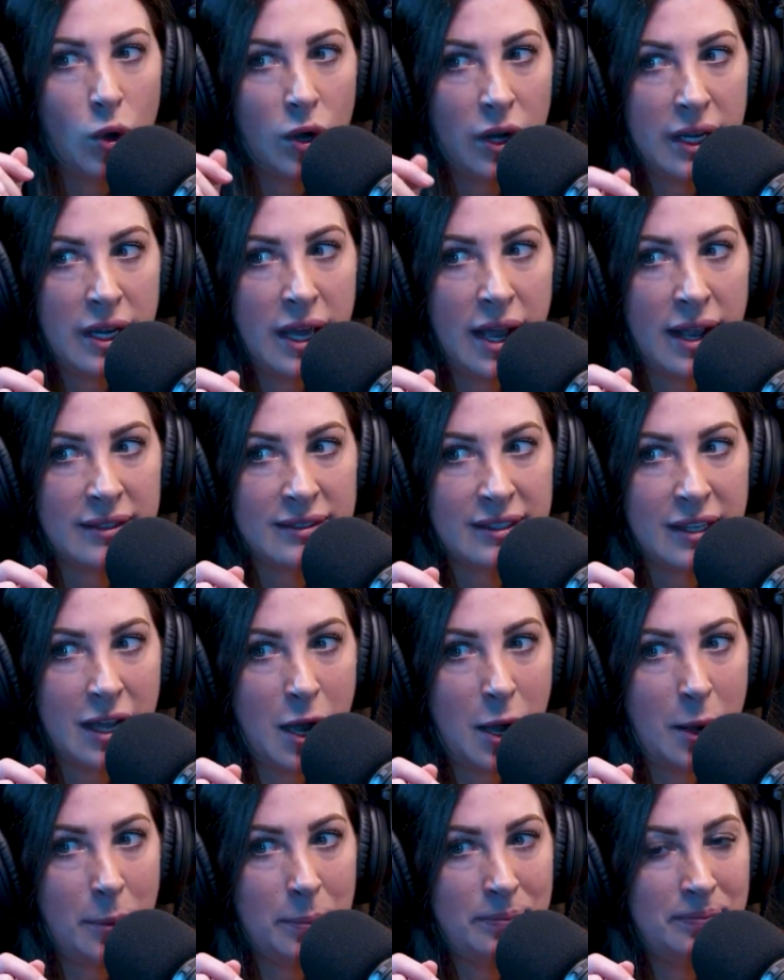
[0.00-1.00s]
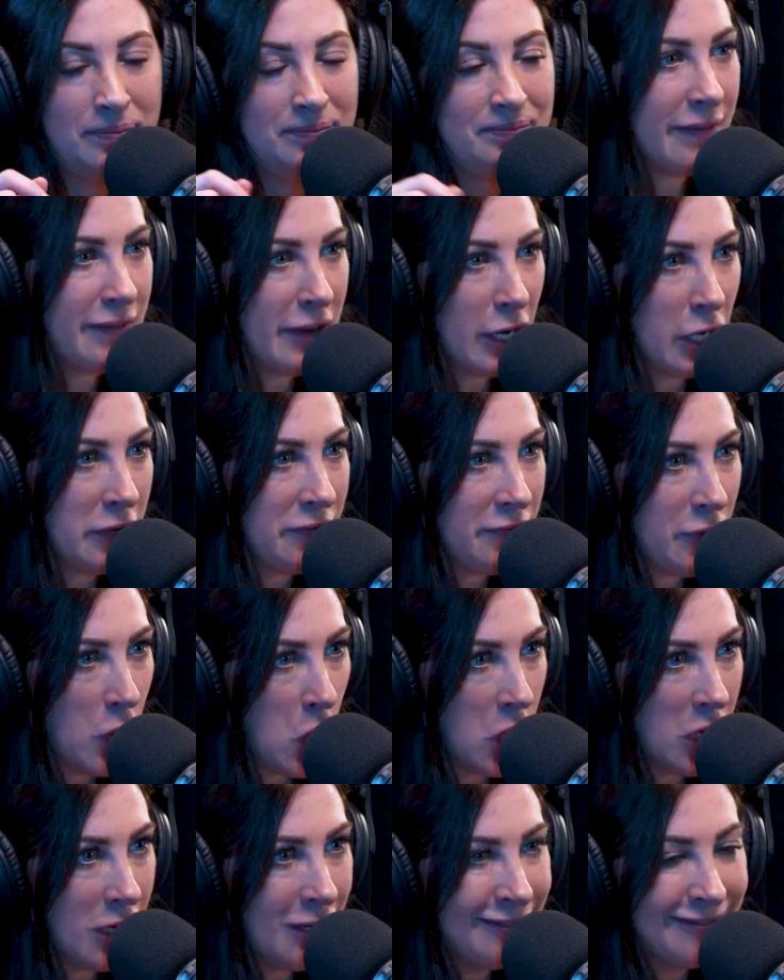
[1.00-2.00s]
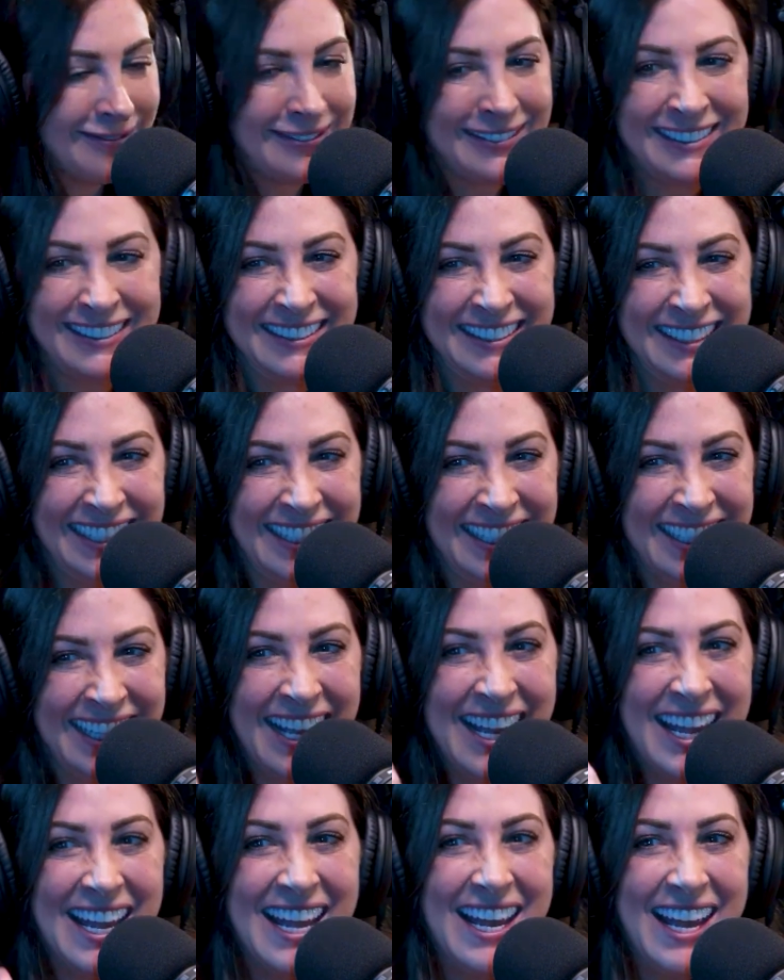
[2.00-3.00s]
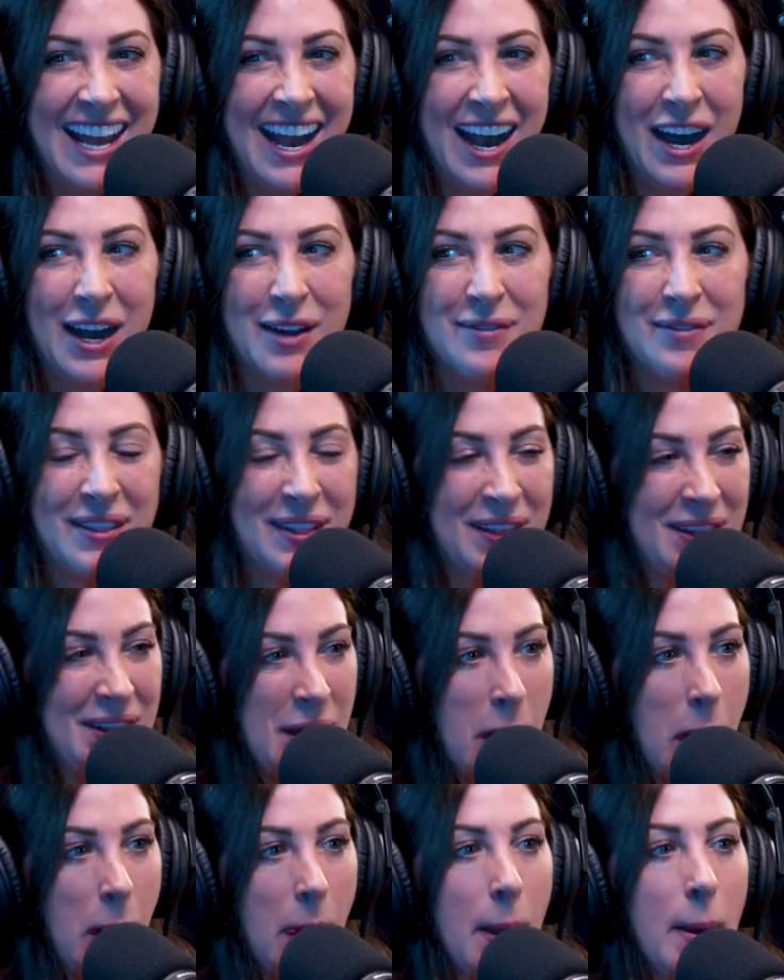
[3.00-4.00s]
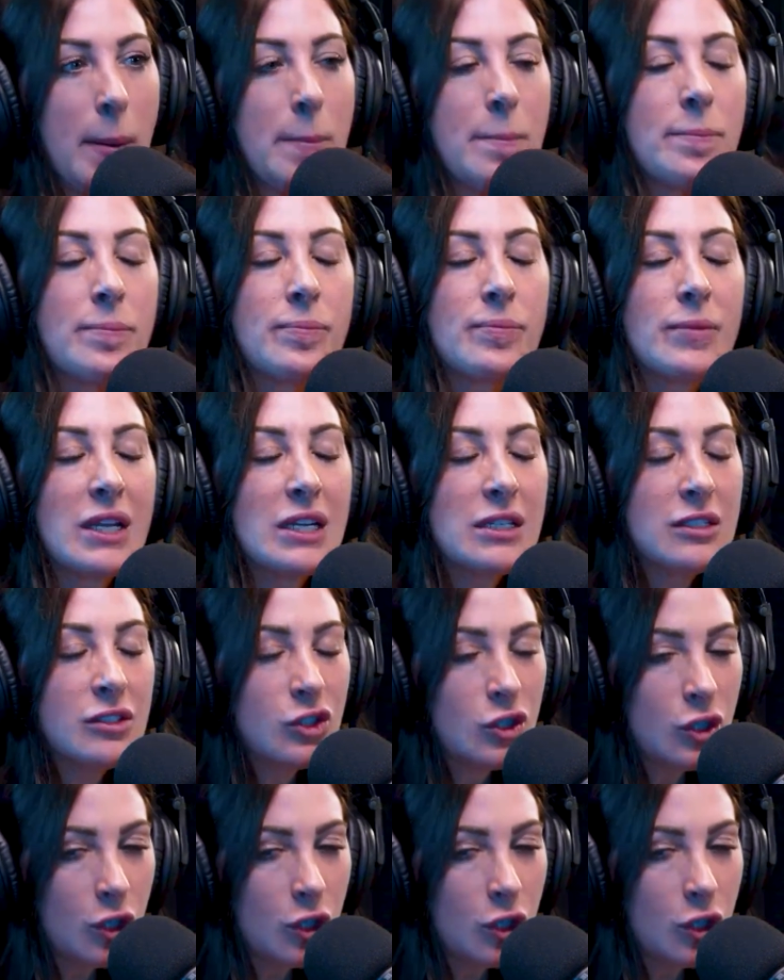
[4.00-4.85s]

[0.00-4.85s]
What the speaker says: Wood has come very, very far. Absolutely. Yeah, that super contemporary look.